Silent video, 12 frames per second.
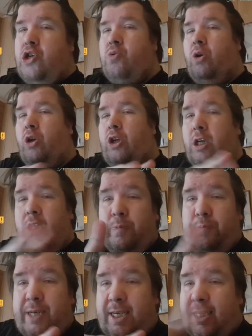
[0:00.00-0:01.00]
you will
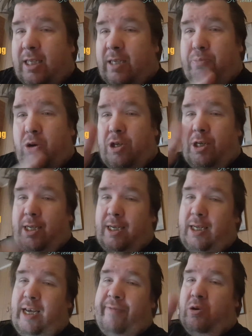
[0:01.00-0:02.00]
not be
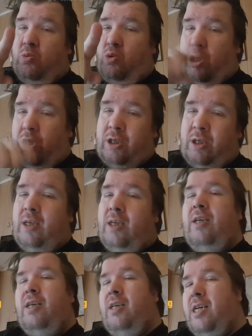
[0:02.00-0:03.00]
disappointed if you watch
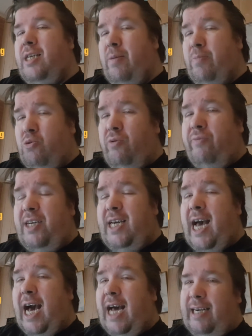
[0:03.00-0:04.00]
the
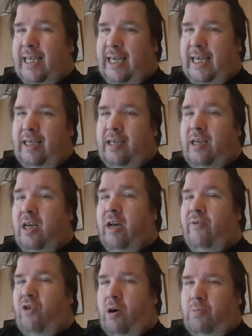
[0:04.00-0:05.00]
movie Annie
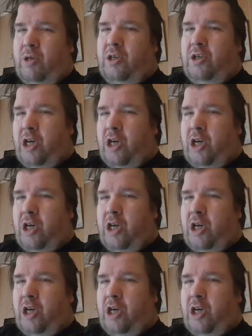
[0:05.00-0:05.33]
from